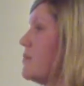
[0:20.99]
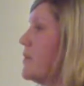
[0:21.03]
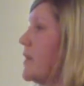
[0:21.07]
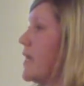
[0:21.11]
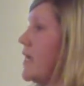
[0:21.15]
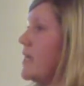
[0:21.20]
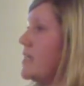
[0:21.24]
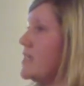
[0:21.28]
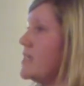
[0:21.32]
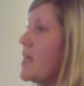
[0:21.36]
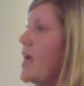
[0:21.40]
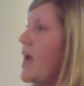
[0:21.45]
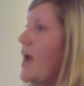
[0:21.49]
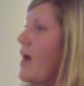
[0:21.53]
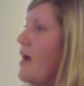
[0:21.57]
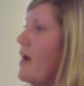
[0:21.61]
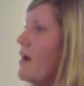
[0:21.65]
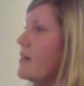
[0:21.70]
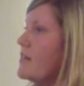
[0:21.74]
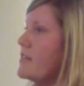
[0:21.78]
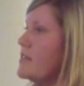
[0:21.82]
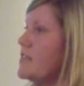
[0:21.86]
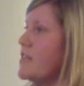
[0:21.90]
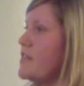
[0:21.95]
pay
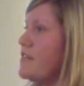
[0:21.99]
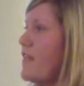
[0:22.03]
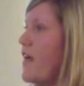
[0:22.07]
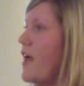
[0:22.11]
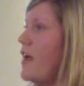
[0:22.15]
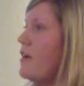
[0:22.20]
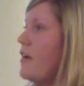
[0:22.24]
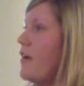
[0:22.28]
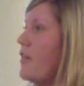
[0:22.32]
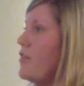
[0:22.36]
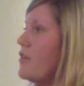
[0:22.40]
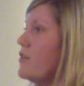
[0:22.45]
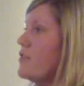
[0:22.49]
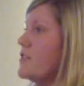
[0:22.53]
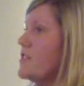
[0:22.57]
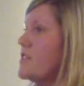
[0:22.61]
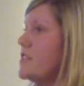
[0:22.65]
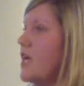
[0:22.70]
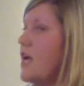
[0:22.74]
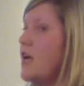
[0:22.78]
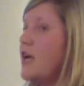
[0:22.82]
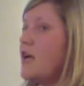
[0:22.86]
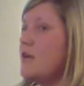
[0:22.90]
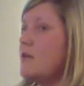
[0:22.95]
tax in that other
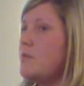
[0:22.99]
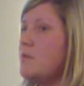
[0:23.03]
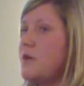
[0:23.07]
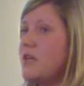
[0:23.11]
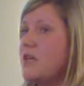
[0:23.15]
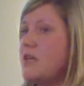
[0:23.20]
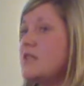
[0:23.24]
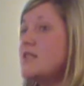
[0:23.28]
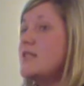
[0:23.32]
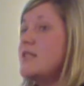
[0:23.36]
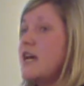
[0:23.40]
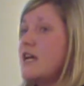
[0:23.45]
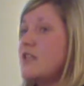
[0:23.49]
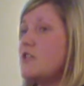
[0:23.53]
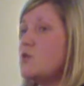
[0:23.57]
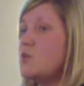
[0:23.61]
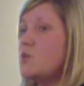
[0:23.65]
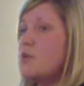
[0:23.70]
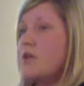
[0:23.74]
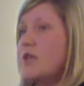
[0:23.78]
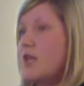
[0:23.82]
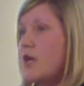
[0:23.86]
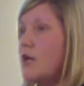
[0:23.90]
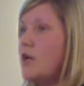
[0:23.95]
state because that's
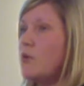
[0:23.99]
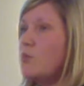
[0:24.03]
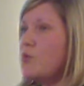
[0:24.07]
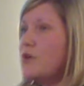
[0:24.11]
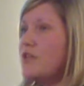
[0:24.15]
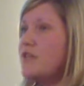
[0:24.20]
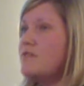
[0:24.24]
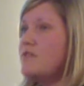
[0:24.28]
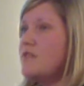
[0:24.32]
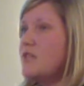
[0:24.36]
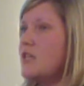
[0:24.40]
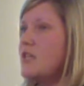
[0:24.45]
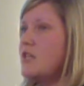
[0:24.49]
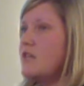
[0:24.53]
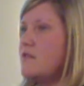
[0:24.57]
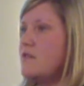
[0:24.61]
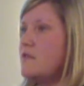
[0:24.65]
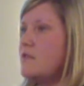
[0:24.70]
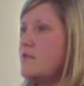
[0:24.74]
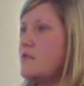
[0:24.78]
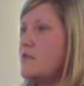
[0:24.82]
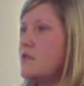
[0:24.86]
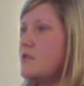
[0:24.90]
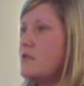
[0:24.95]
where they
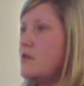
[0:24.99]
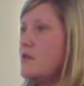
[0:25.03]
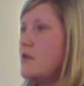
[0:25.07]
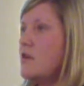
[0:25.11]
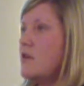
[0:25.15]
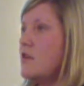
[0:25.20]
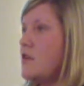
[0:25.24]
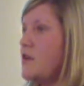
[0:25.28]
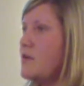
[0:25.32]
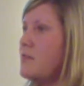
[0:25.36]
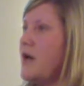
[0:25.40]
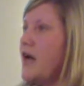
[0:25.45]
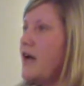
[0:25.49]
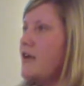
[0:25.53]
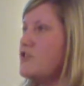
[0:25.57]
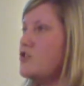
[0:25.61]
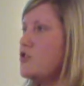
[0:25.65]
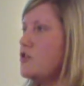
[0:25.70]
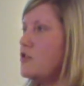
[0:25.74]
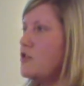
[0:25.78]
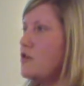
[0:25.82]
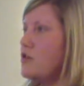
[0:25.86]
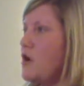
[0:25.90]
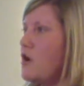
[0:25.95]
received the
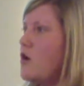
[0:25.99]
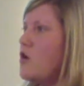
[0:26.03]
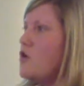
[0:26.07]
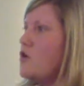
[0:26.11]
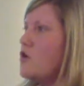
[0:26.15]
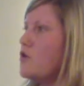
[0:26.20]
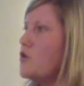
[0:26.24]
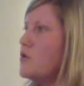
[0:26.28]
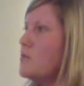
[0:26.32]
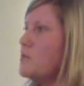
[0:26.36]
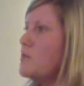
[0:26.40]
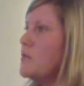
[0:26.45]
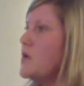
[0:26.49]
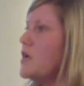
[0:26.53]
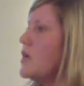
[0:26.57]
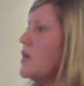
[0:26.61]
modular home,